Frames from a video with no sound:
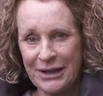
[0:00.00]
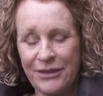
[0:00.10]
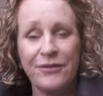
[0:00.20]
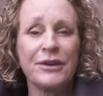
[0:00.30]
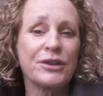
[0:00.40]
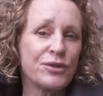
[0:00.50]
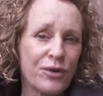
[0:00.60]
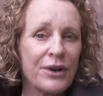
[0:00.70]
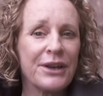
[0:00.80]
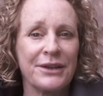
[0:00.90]
And the
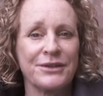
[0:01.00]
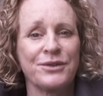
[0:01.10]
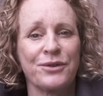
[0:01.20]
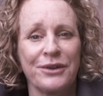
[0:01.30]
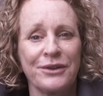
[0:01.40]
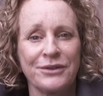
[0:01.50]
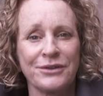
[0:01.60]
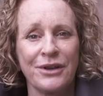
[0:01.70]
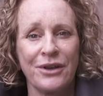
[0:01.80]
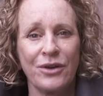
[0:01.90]
Victorian
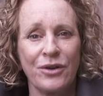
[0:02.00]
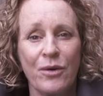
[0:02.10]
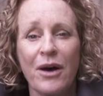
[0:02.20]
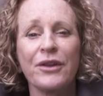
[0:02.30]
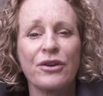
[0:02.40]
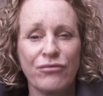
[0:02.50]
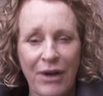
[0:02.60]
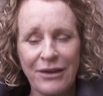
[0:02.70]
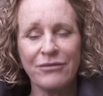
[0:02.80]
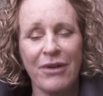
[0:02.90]
historians who are the
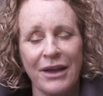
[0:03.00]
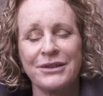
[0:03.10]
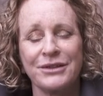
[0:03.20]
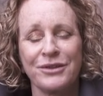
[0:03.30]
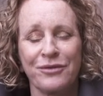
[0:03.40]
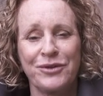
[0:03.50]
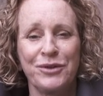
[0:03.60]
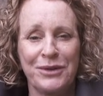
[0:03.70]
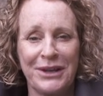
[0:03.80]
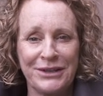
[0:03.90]
great writers of
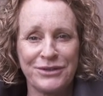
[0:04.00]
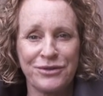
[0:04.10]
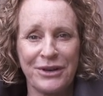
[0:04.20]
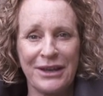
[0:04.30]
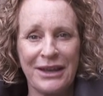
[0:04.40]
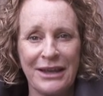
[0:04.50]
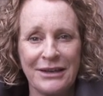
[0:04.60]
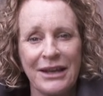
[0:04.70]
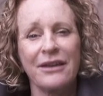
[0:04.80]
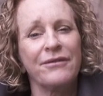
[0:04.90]
Tudor history,
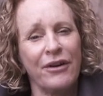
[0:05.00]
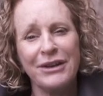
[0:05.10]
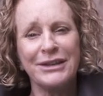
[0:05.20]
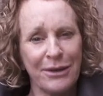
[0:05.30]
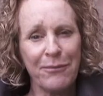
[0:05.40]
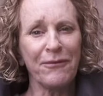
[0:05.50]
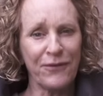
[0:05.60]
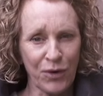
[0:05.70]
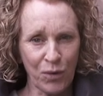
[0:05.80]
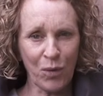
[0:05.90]
take a very dim
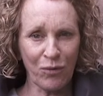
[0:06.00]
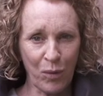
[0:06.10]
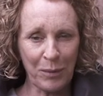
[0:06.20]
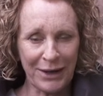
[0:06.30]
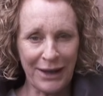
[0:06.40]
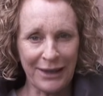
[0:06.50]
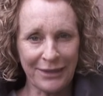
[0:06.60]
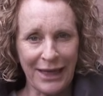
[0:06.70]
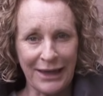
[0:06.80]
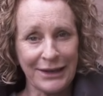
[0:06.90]
view of women
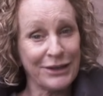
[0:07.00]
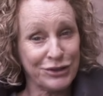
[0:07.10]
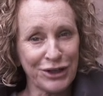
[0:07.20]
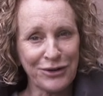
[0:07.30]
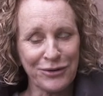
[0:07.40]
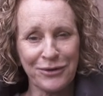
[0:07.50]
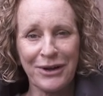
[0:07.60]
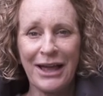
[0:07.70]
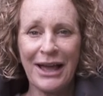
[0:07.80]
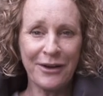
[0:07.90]
like that in general
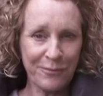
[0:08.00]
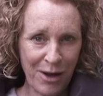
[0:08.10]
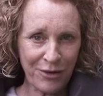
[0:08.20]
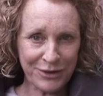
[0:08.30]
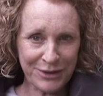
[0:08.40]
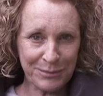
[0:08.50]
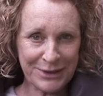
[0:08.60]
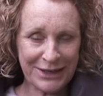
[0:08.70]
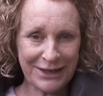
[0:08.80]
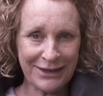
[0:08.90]
and of Margaret in
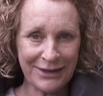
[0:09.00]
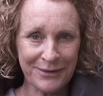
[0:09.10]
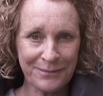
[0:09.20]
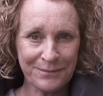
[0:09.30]
particular.